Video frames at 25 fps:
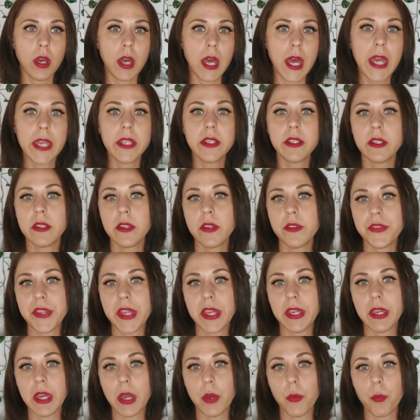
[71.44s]
I didn't
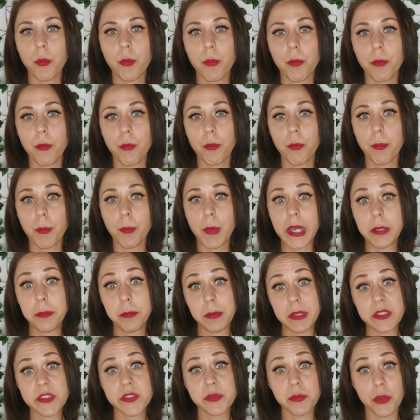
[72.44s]
think I
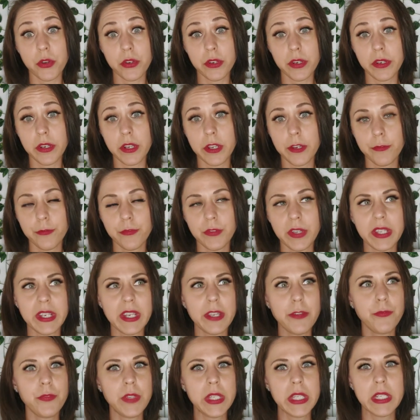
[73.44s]
might be smart enough. And
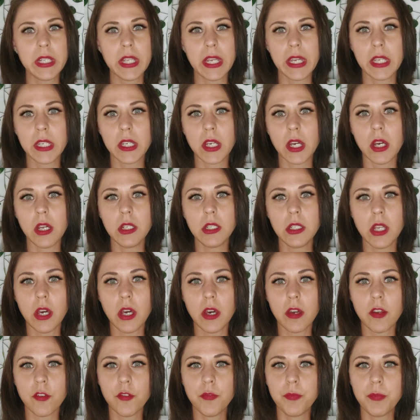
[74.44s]
I feel like a
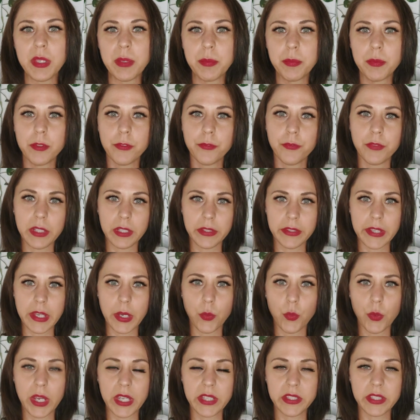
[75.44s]
lot of people feel
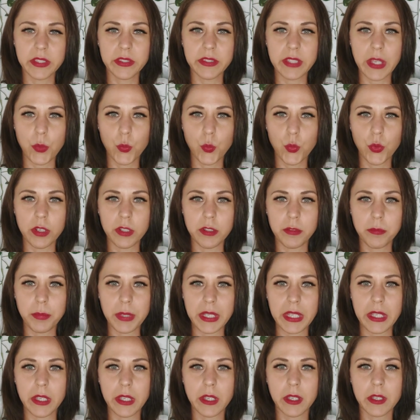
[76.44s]
that way, that they wouldn't
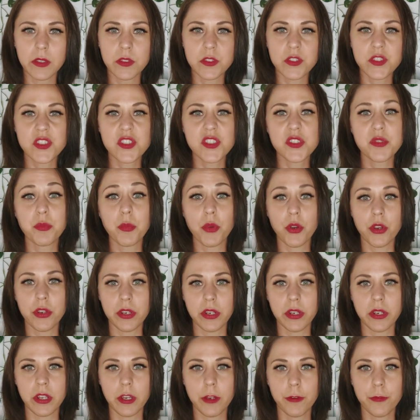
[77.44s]
be
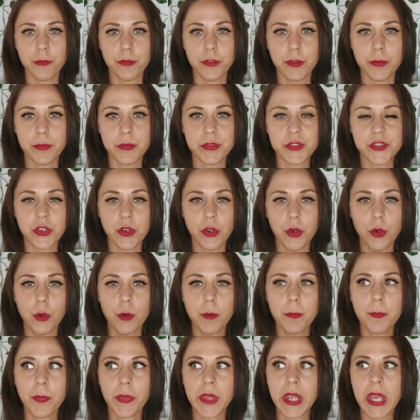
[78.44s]
smart enough.
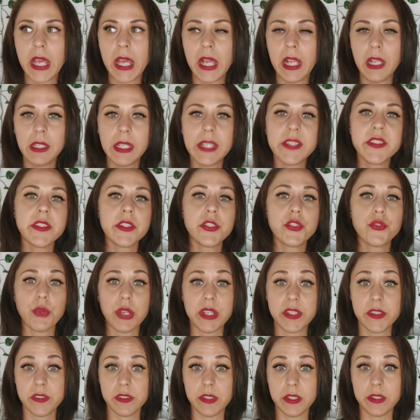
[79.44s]
So let's
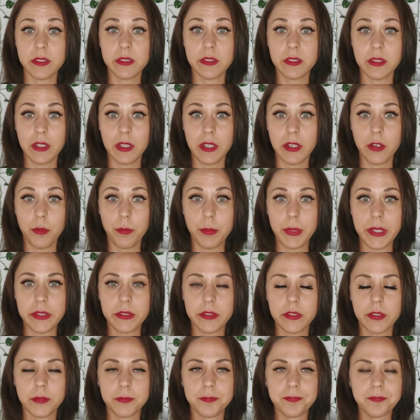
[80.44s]
address this a little
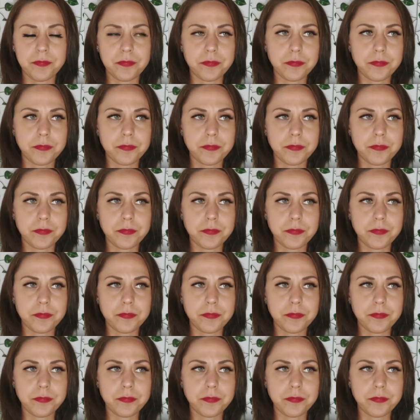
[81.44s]
bit.